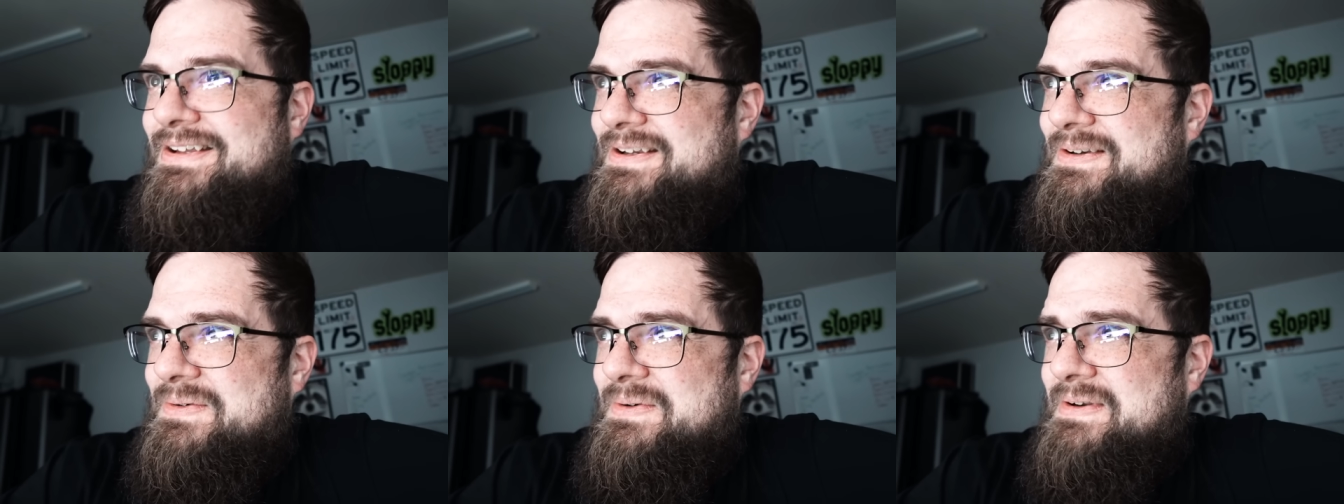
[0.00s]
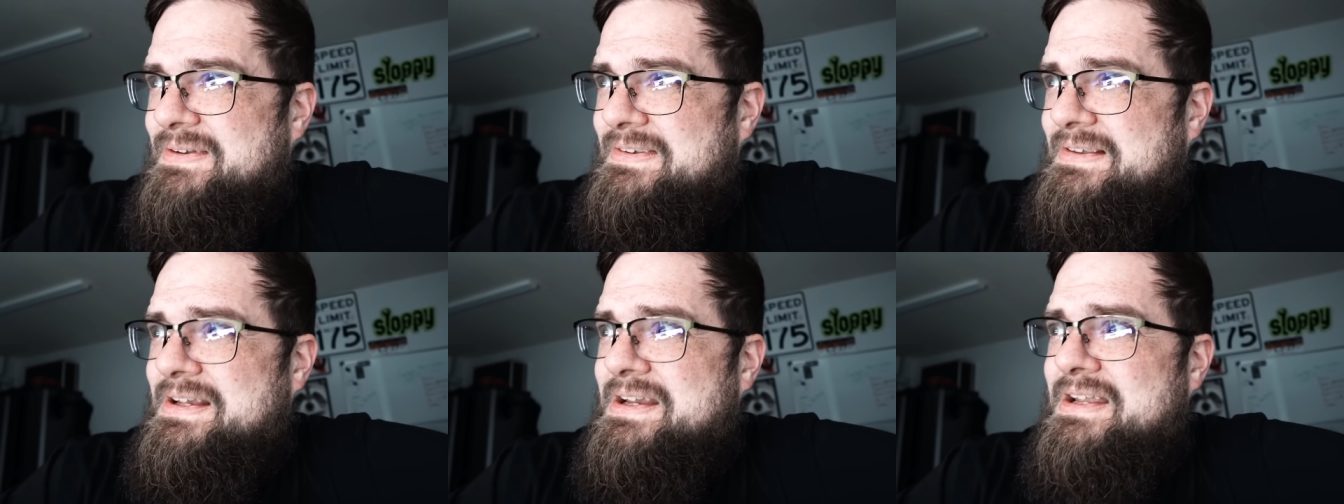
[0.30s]
what
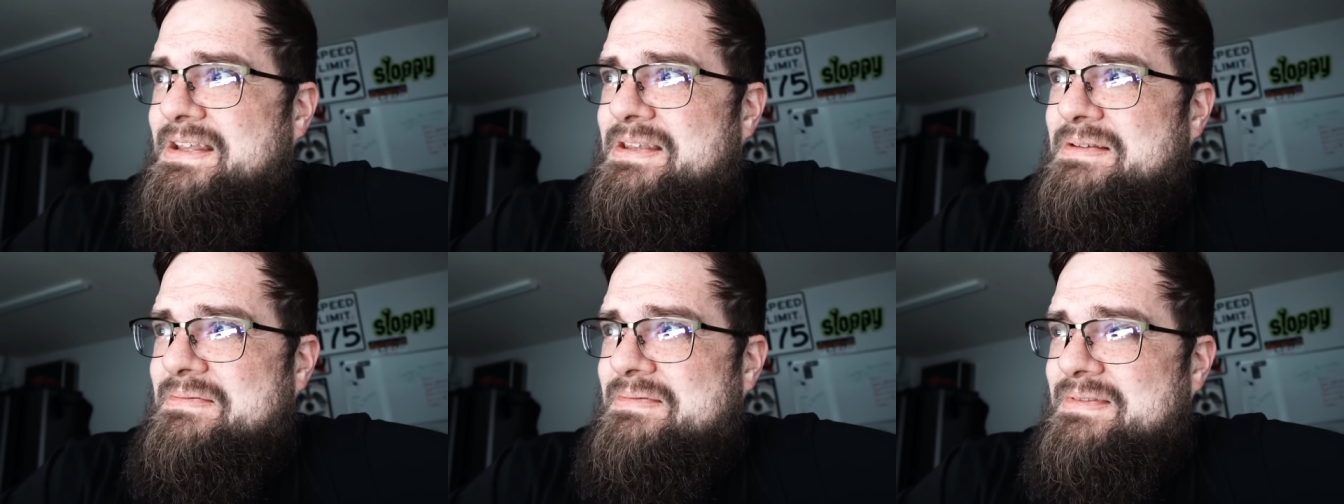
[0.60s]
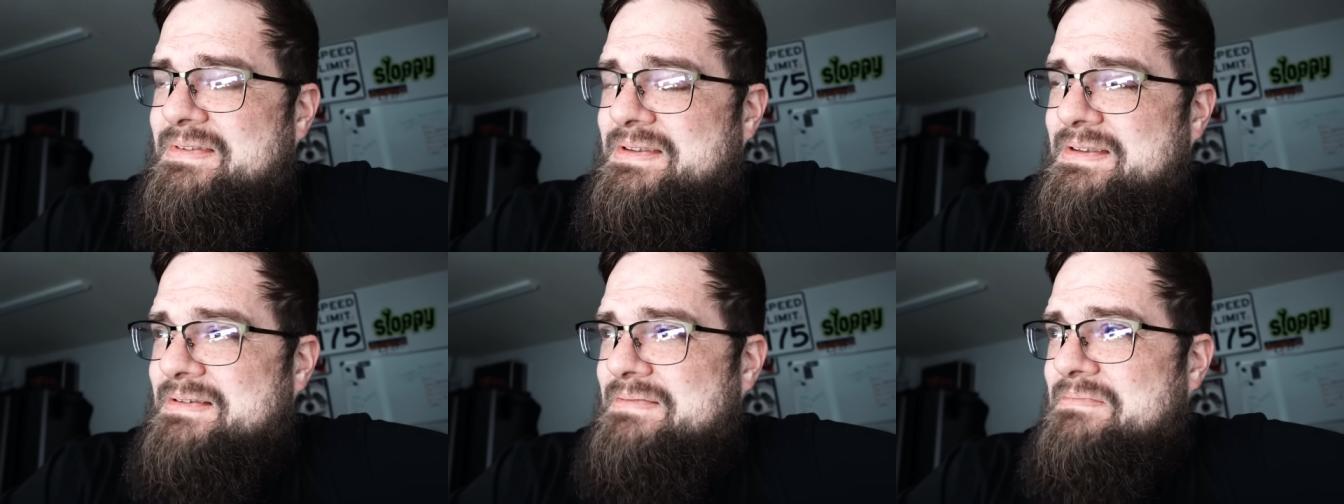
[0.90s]
is the guy in the
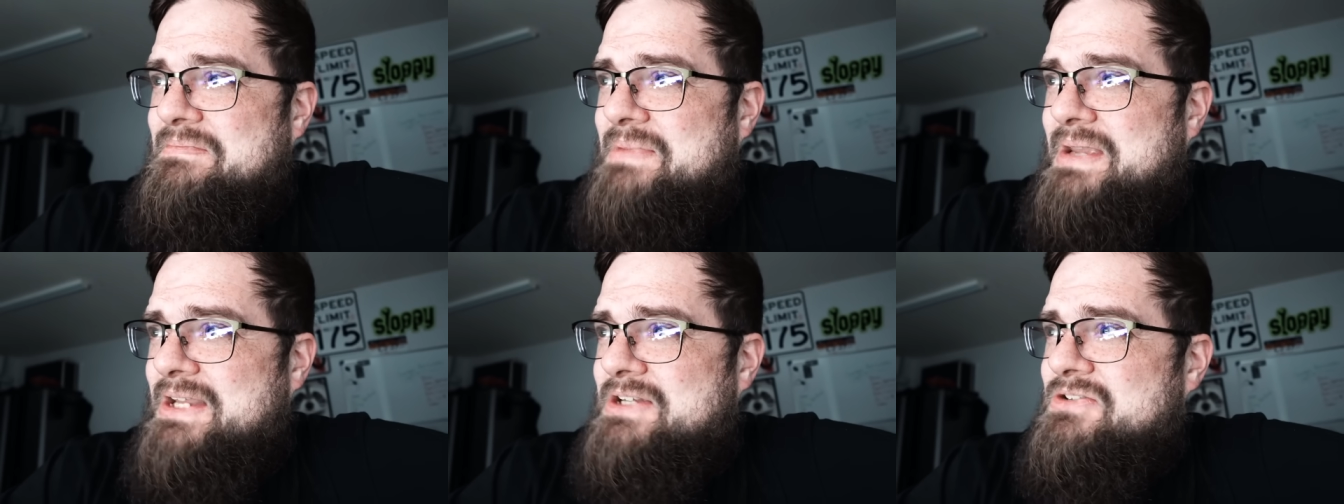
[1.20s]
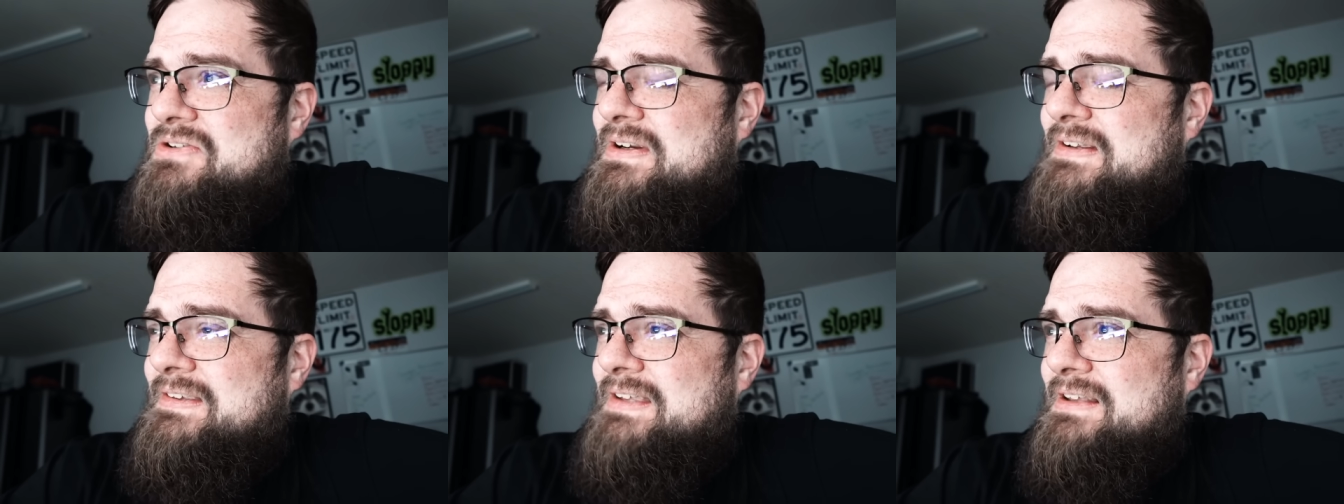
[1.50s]

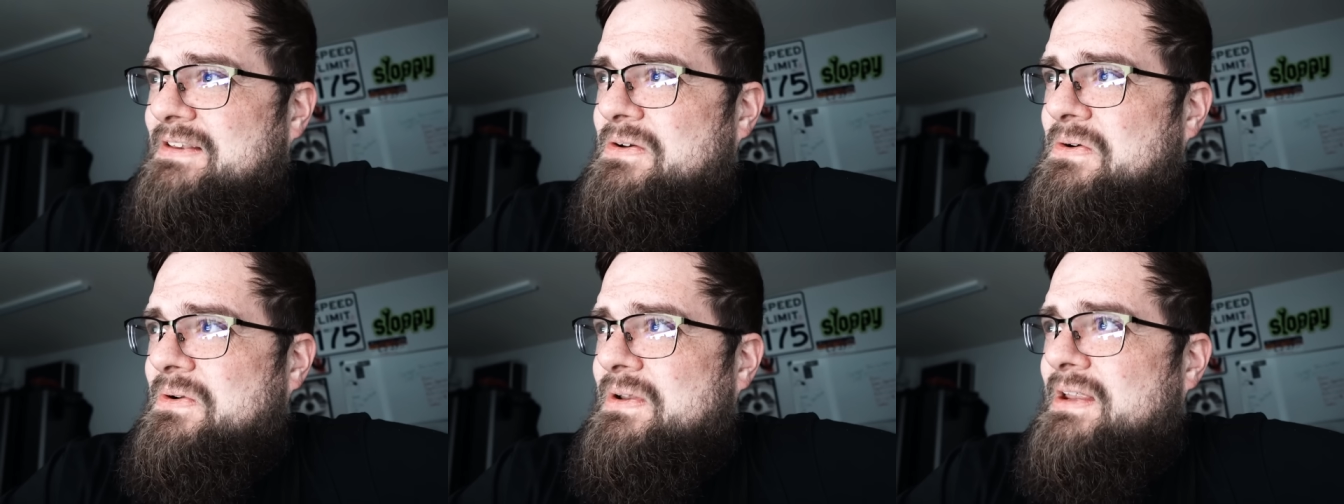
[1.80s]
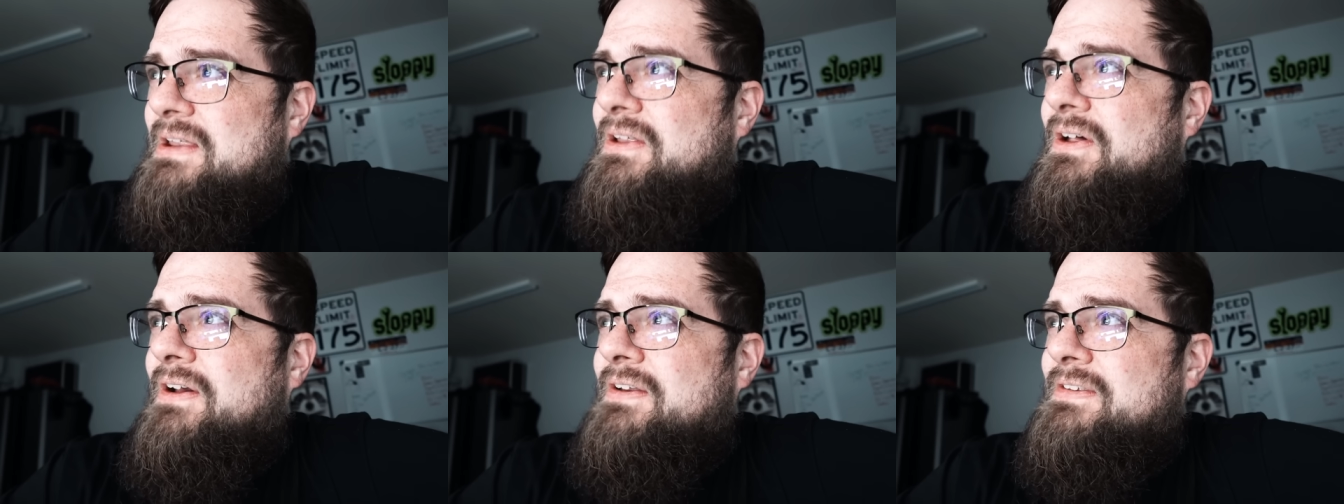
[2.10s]
Matrix? I
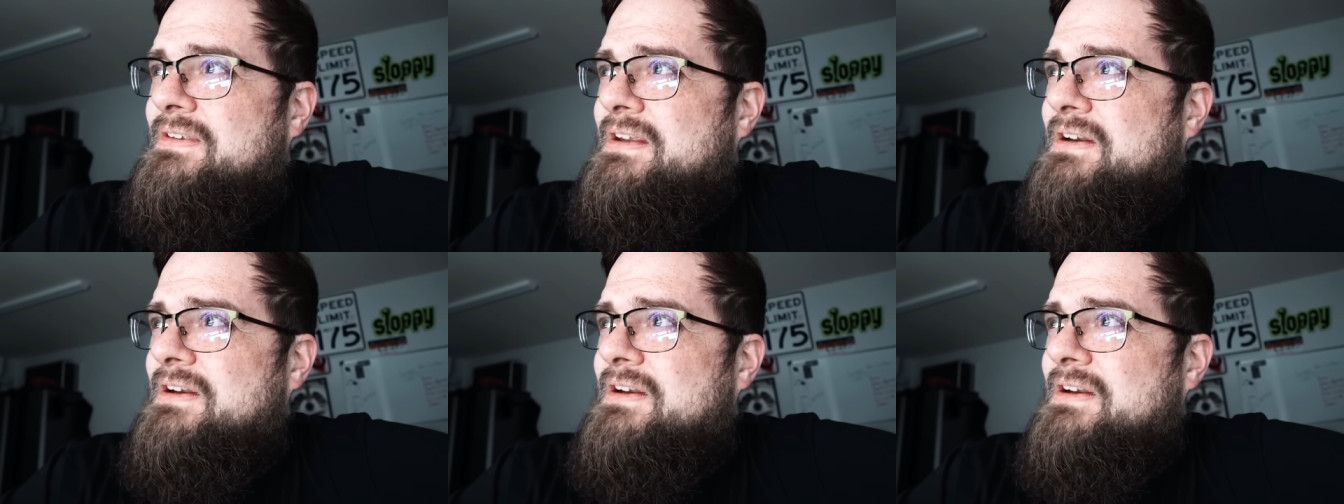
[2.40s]
totally lost